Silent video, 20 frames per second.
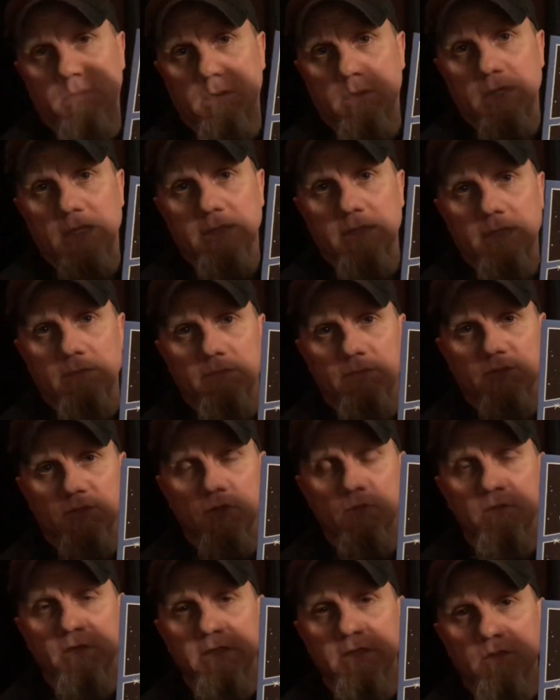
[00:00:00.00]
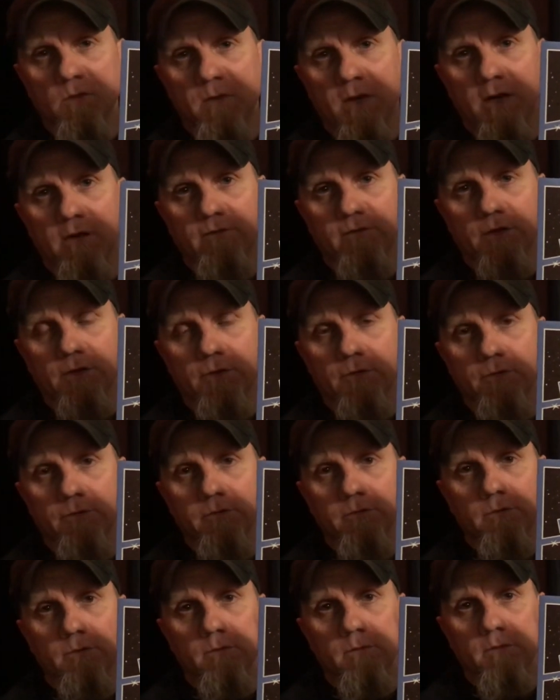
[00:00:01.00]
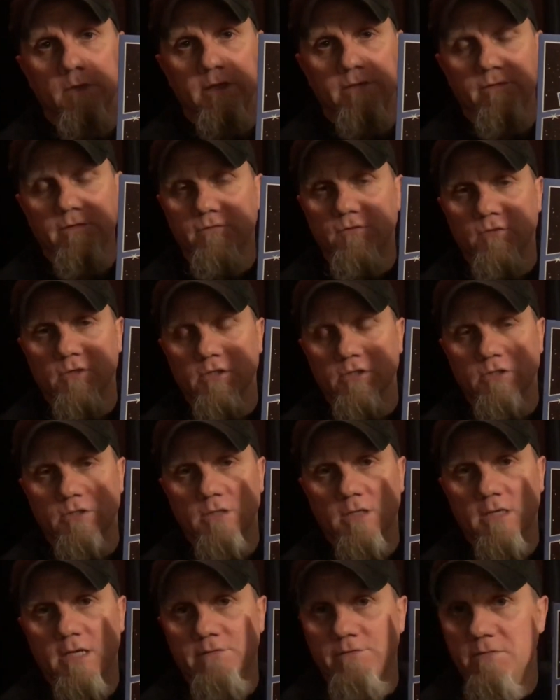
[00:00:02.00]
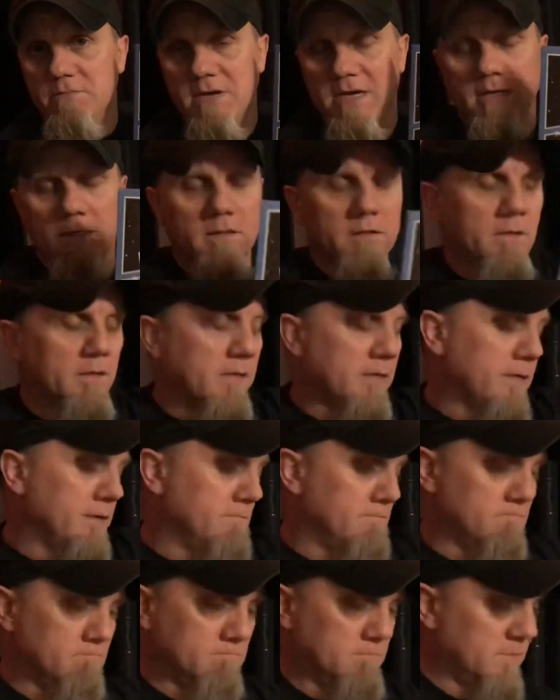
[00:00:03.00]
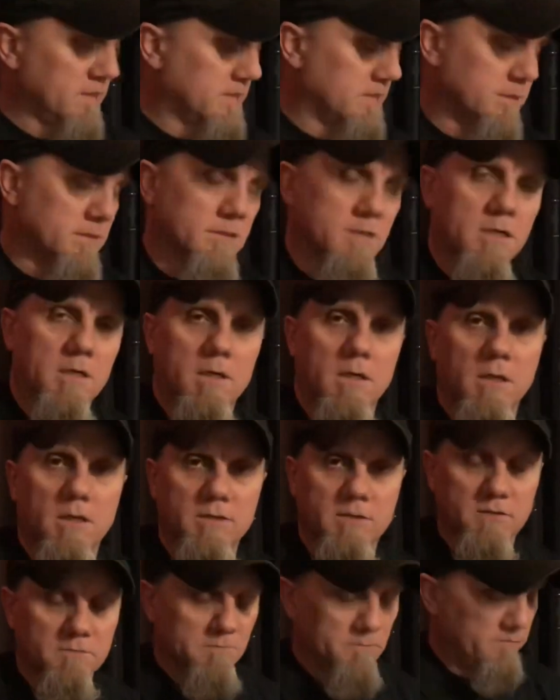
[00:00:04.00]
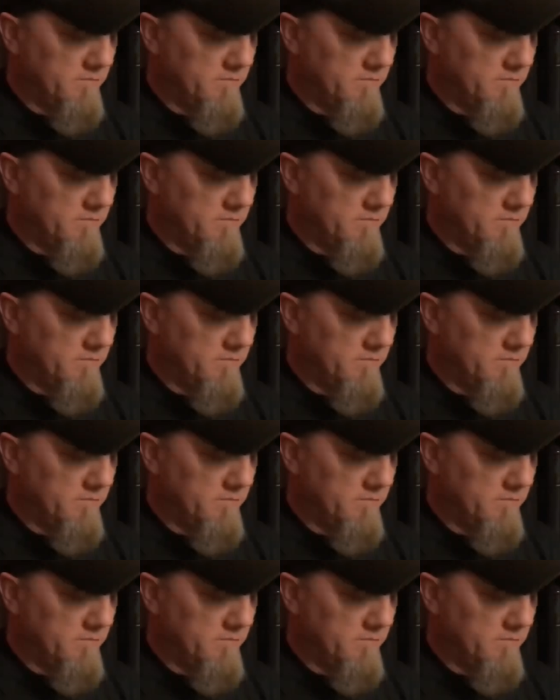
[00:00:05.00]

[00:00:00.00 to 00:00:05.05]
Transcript: I, am assuming these are part of the new wave of traditional heavy metal. And um, this is awesome.